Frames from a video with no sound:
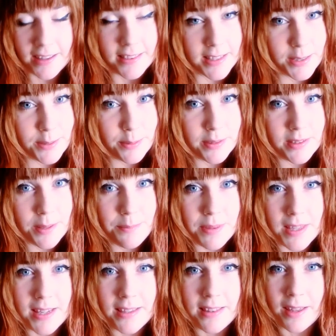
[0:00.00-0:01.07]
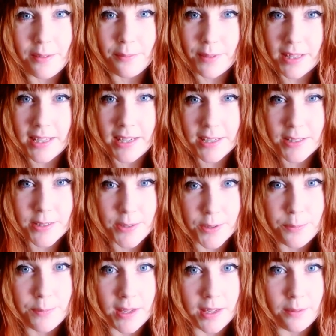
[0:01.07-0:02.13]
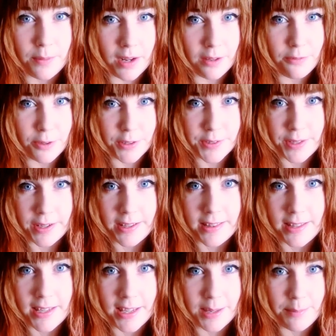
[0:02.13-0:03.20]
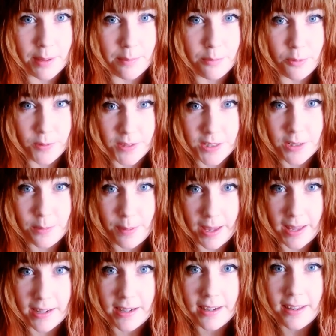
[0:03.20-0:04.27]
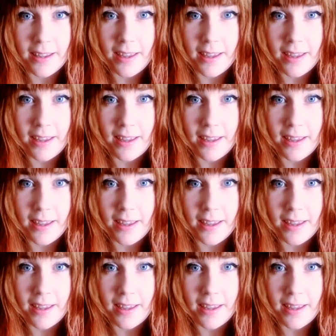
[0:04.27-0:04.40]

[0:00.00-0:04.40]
This was something that really concerned me when I first started thinking about moving to Japan,